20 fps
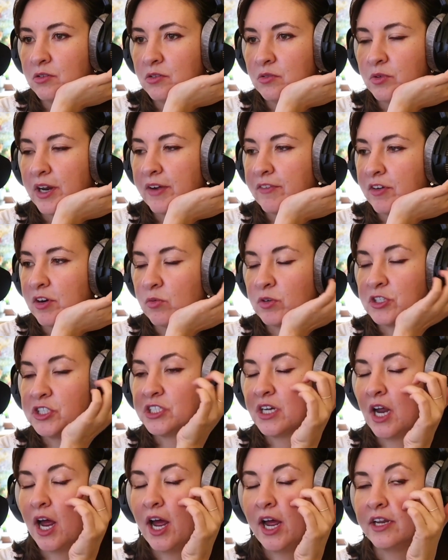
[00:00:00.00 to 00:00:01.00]
whatever, which is
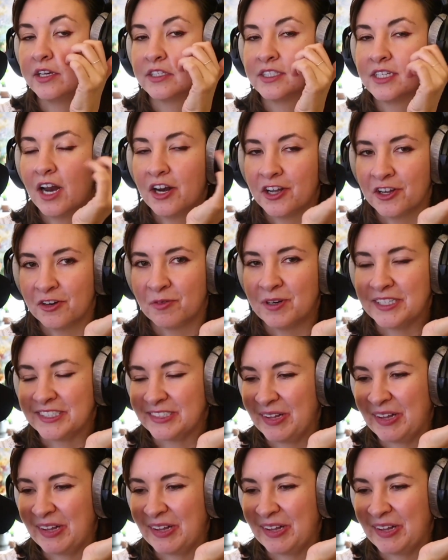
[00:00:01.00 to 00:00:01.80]
not a good reason.